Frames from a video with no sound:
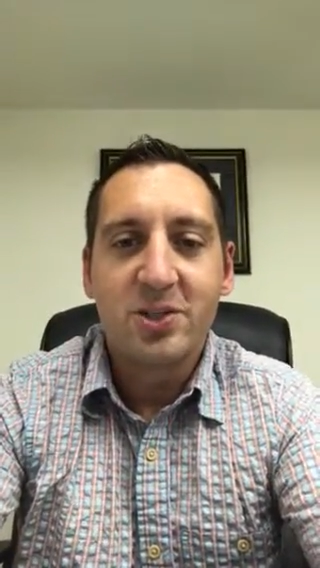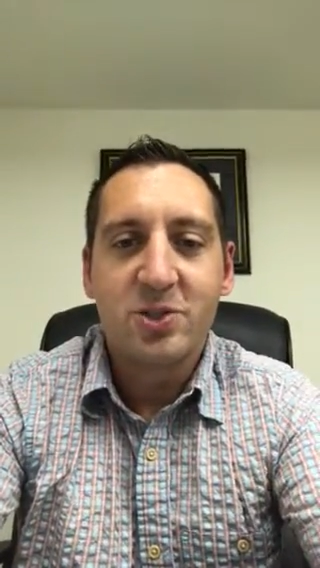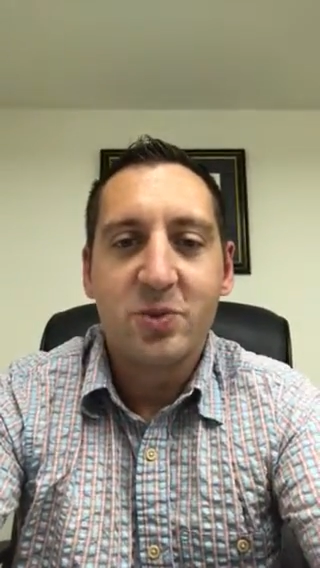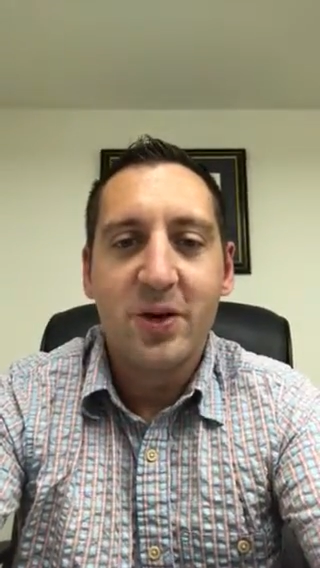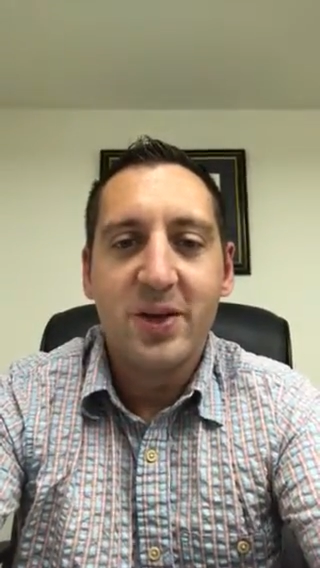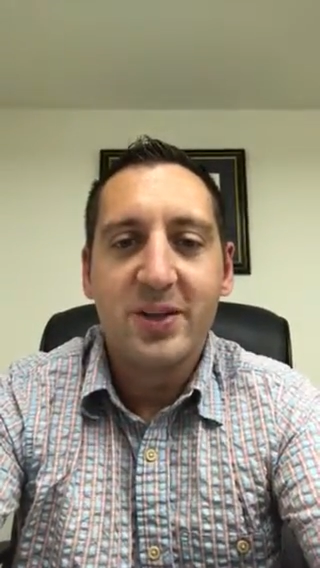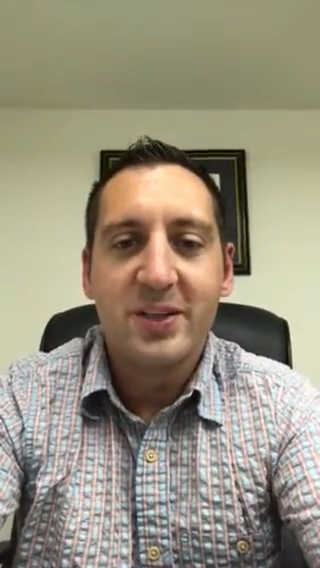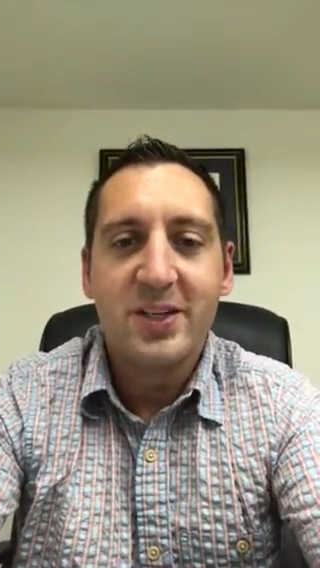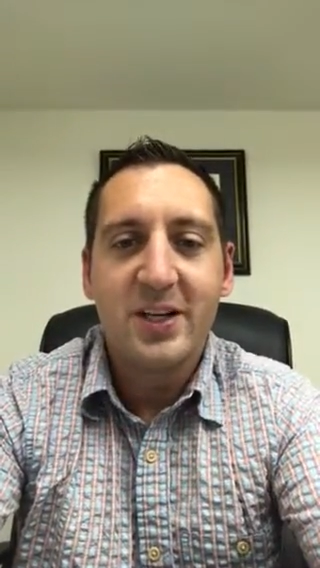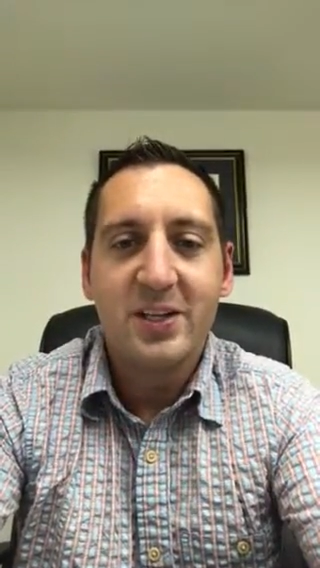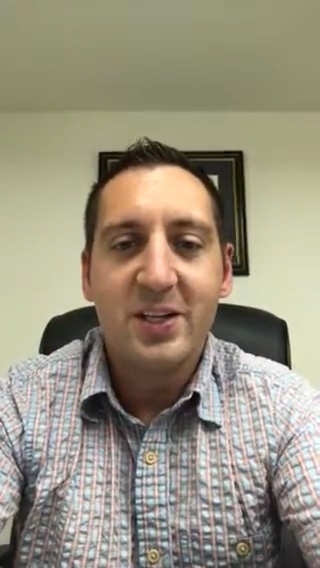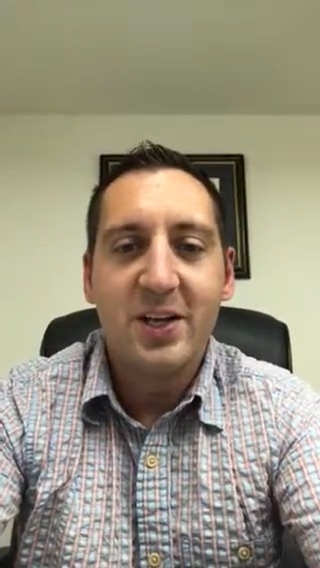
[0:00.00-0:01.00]
Just wanted to
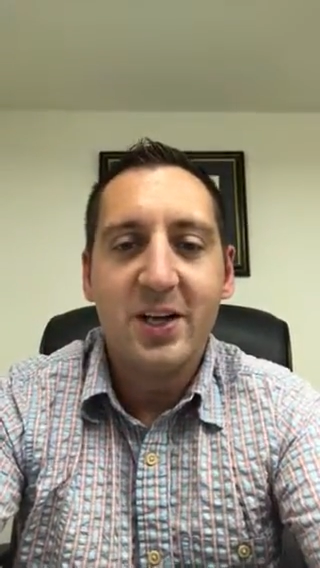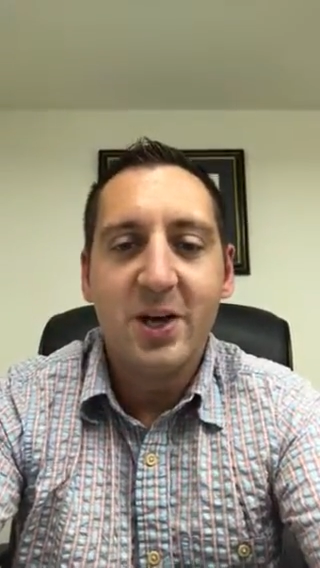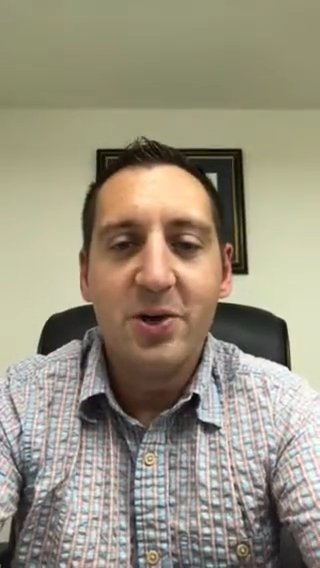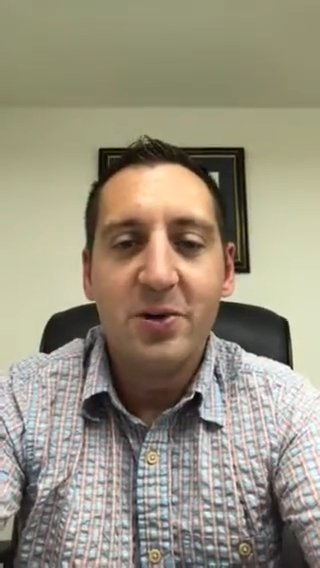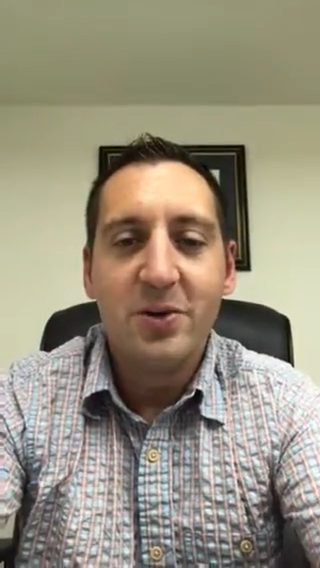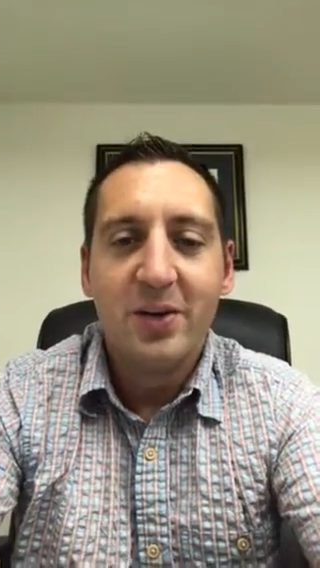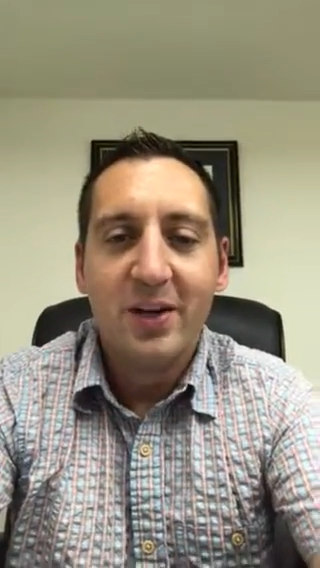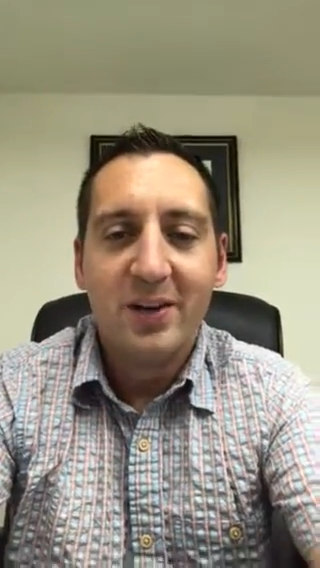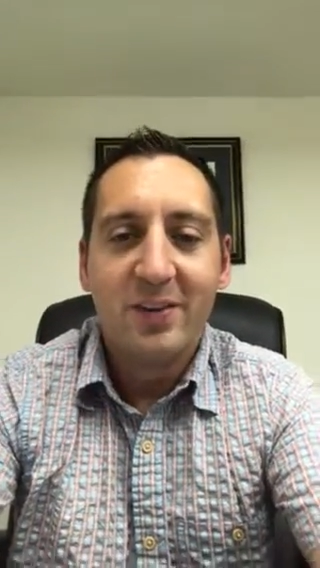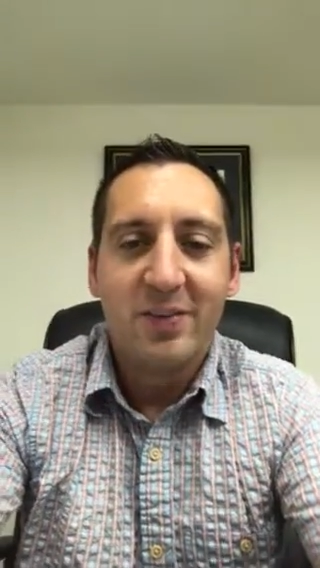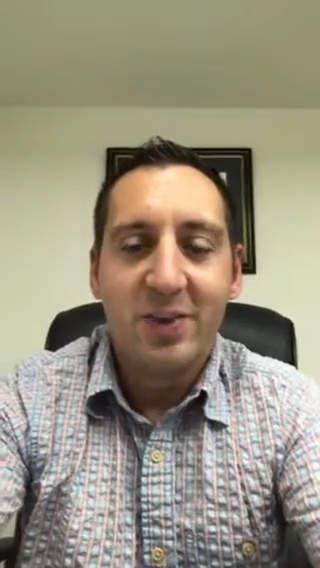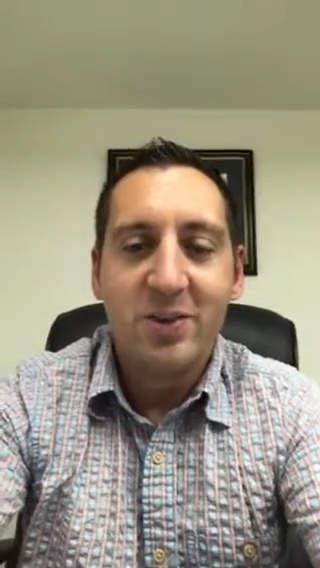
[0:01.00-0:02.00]
send you a note for